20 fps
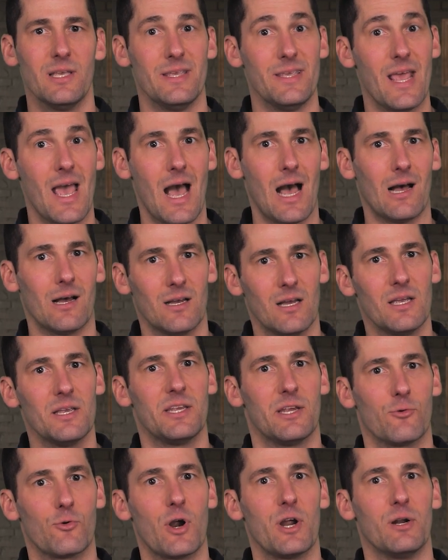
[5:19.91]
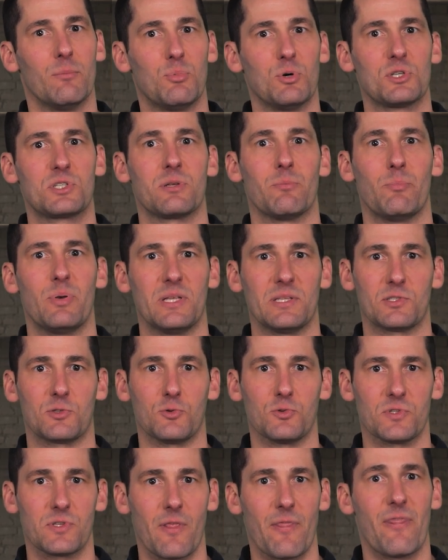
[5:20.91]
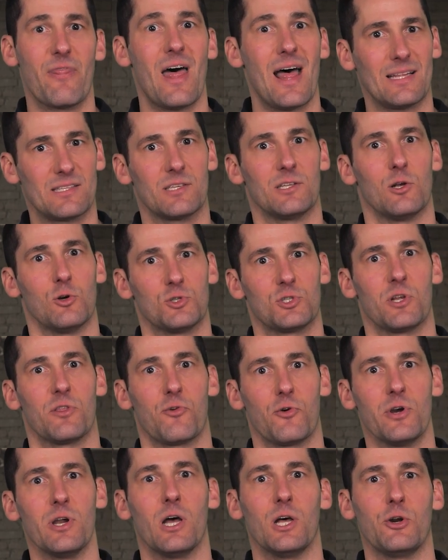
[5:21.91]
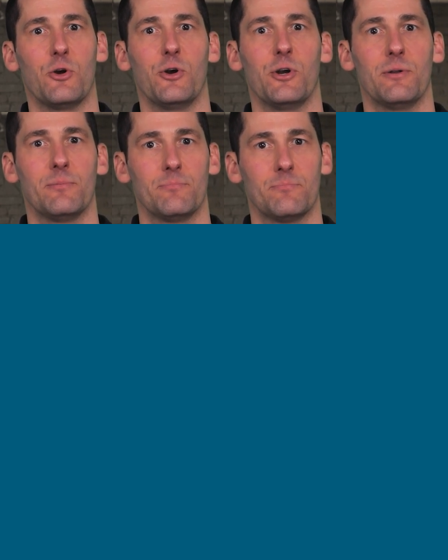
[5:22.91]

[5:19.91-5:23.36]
yeah, get ready to push some pencils. That's an OSHA 300.